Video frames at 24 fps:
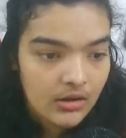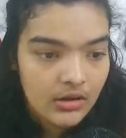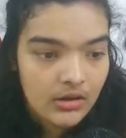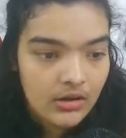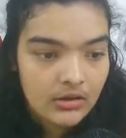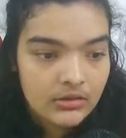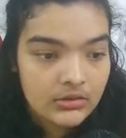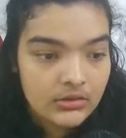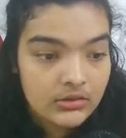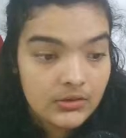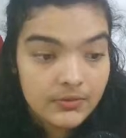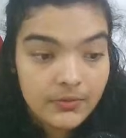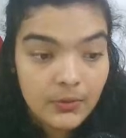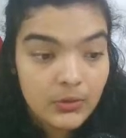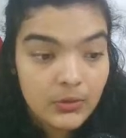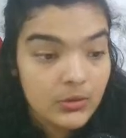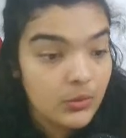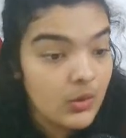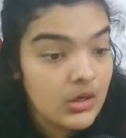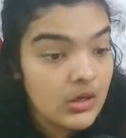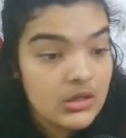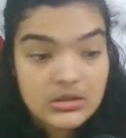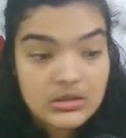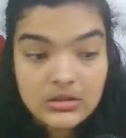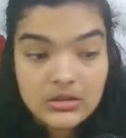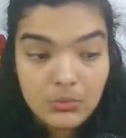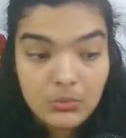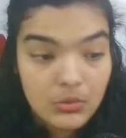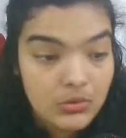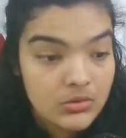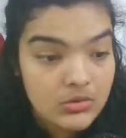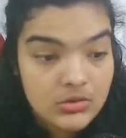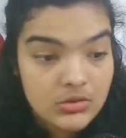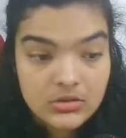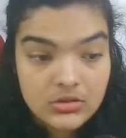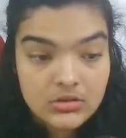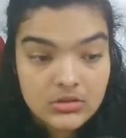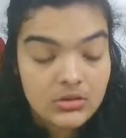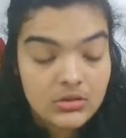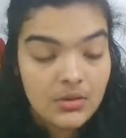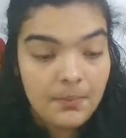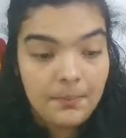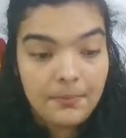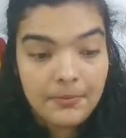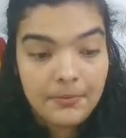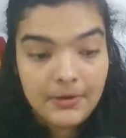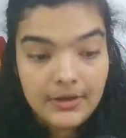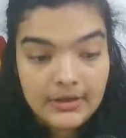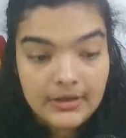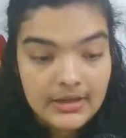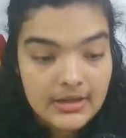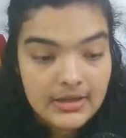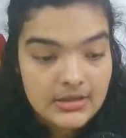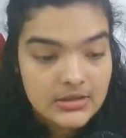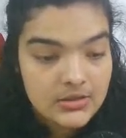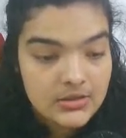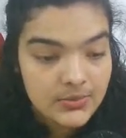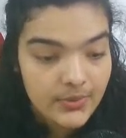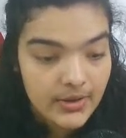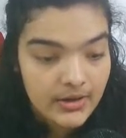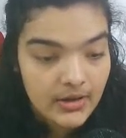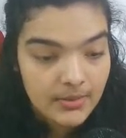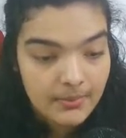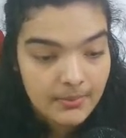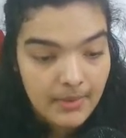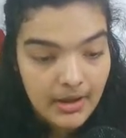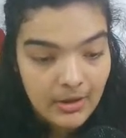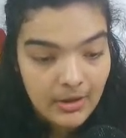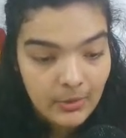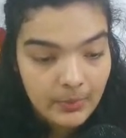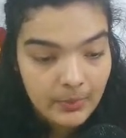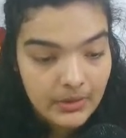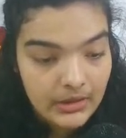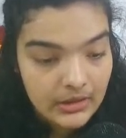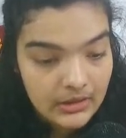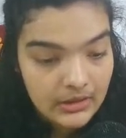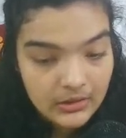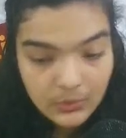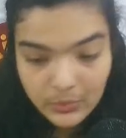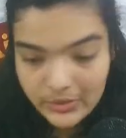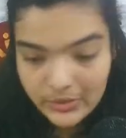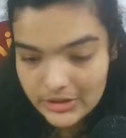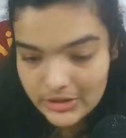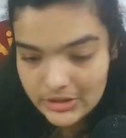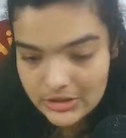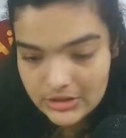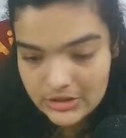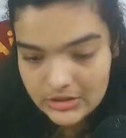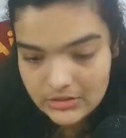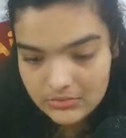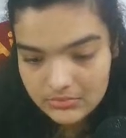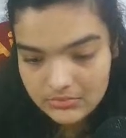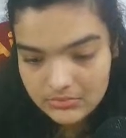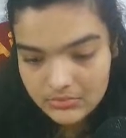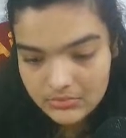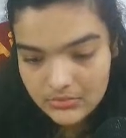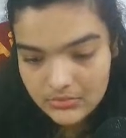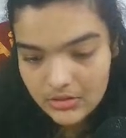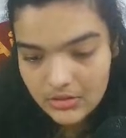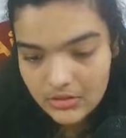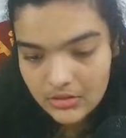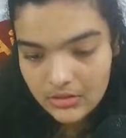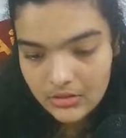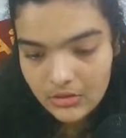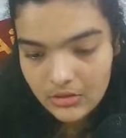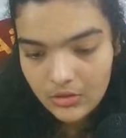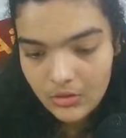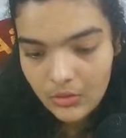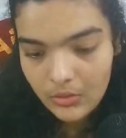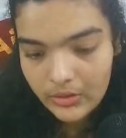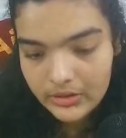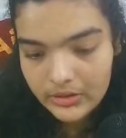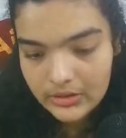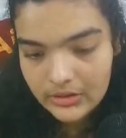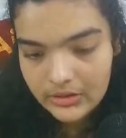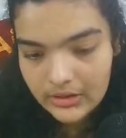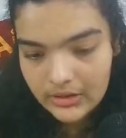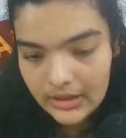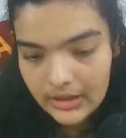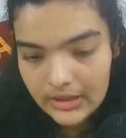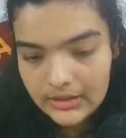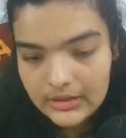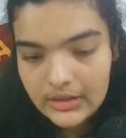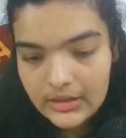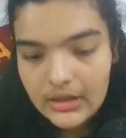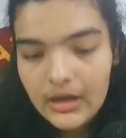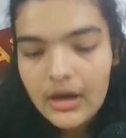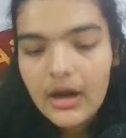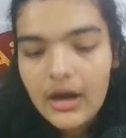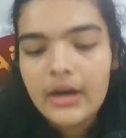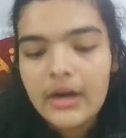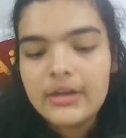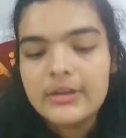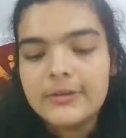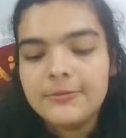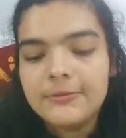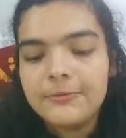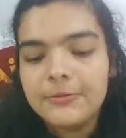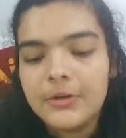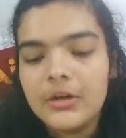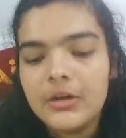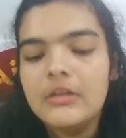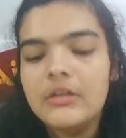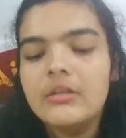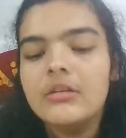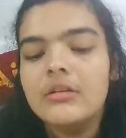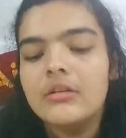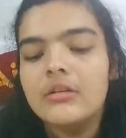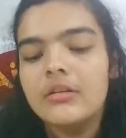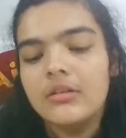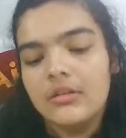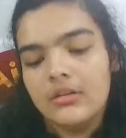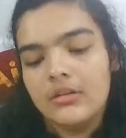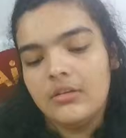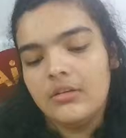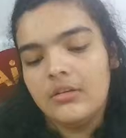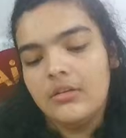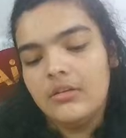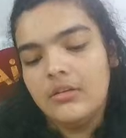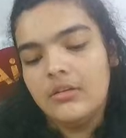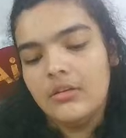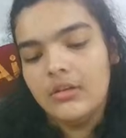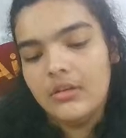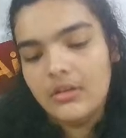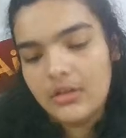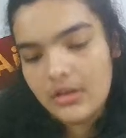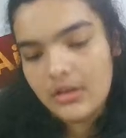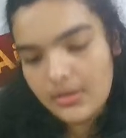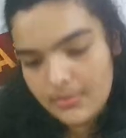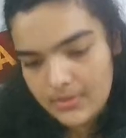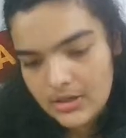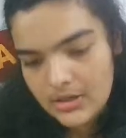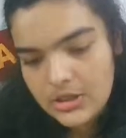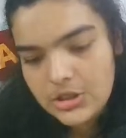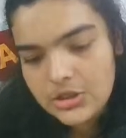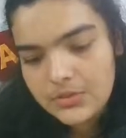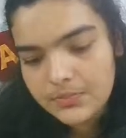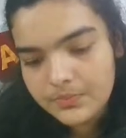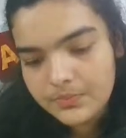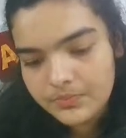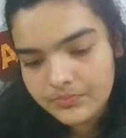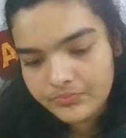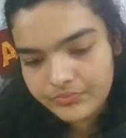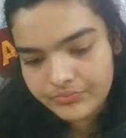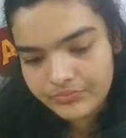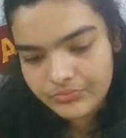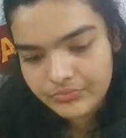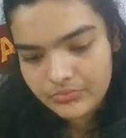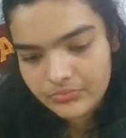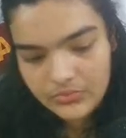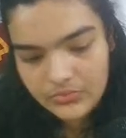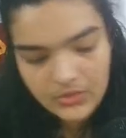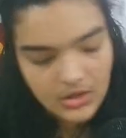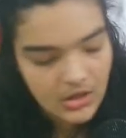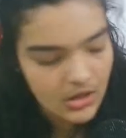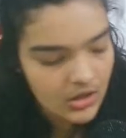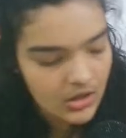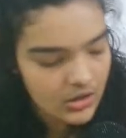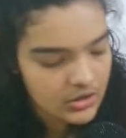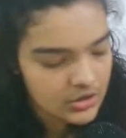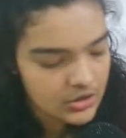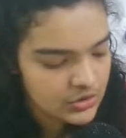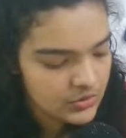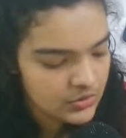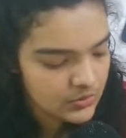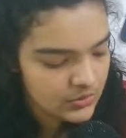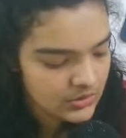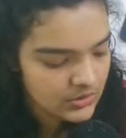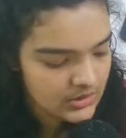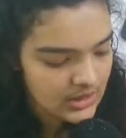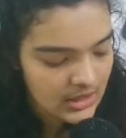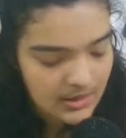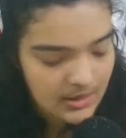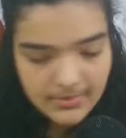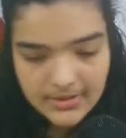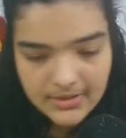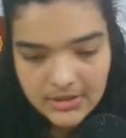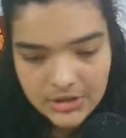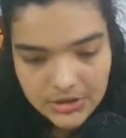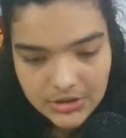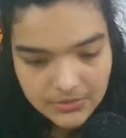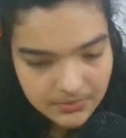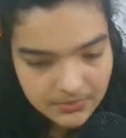The fourth one is the most prettiest one in my opinion. We'll just go and create a different image. Choose the image.